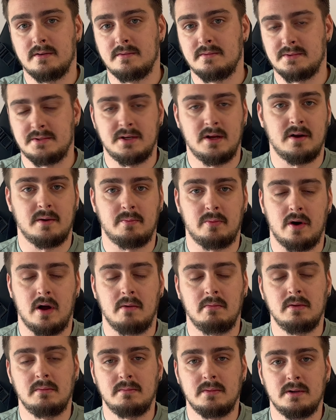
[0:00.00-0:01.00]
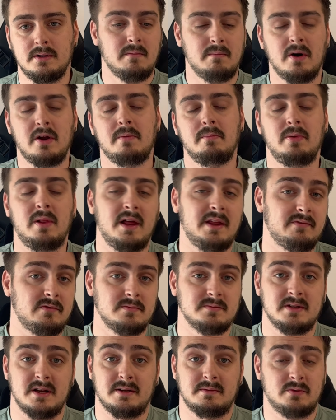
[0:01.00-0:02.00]
It's not a problem. Modern
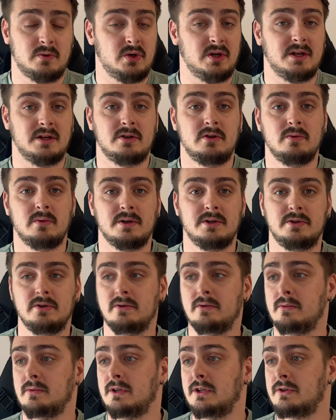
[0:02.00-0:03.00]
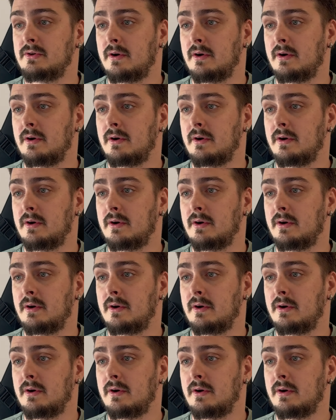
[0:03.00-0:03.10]
platforms like Trading212,